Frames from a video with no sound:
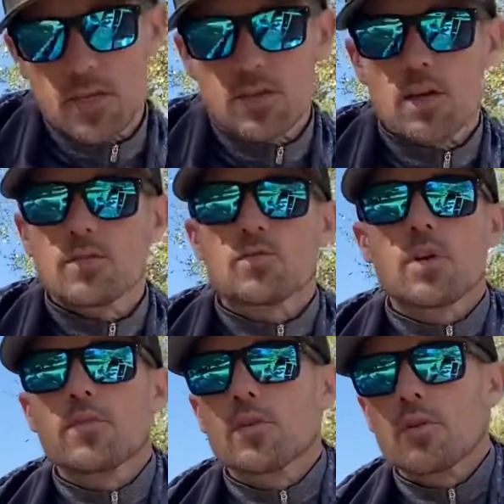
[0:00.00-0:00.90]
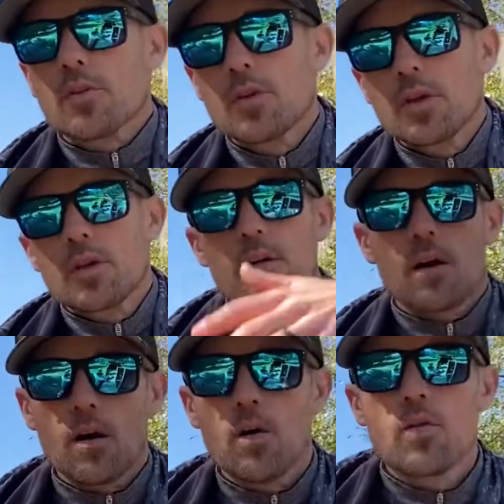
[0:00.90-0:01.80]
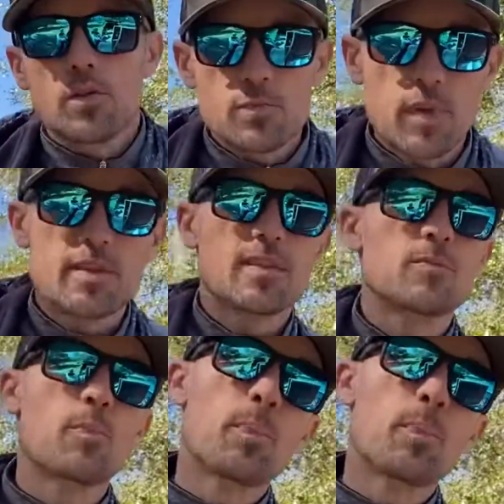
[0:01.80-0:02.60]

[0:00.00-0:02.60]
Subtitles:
John's River, all those places.